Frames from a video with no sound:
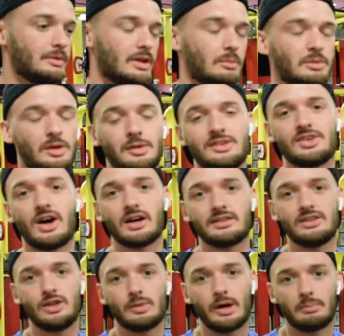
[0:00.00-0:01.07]
I'm gonna be talking
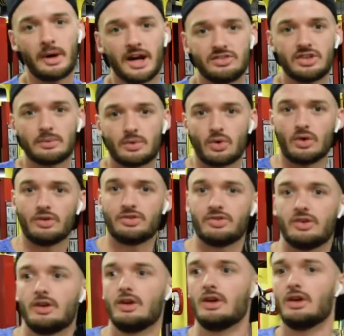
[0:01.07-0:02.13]
to you about bicep curls
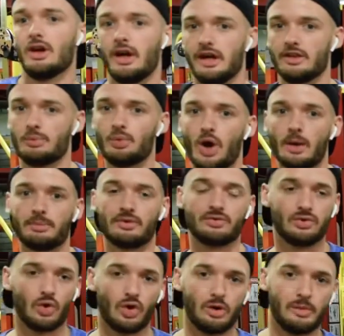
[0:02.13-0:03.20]
and the proper
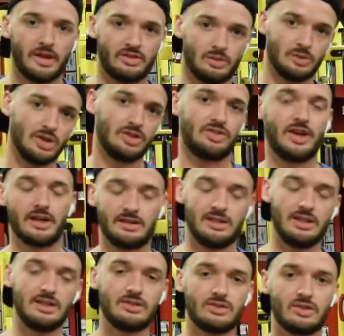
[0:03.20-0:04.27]
form and some good
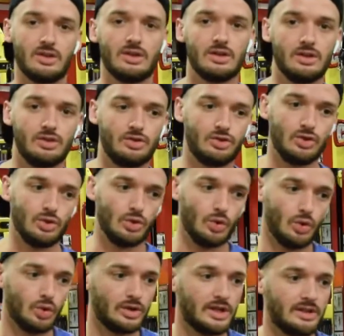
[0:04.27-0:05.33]
techniques
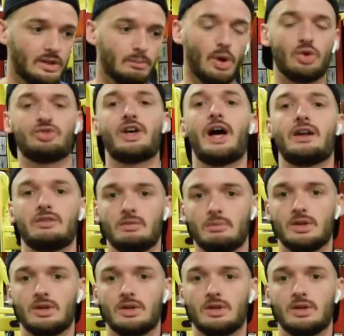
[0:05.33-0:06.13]
to get the most out of them.